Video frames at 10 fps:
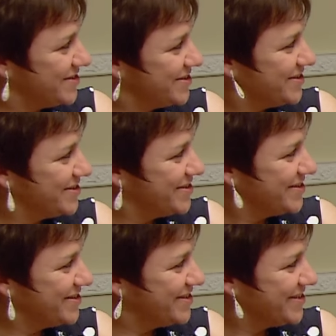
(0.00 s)

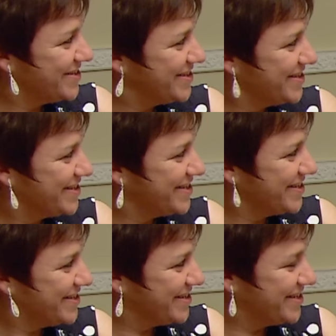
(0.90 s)

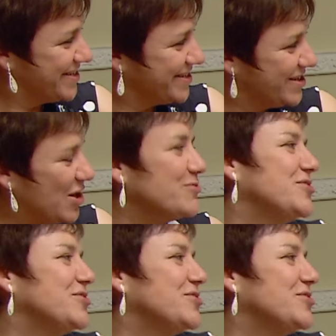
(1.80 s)
This person isn't speaking.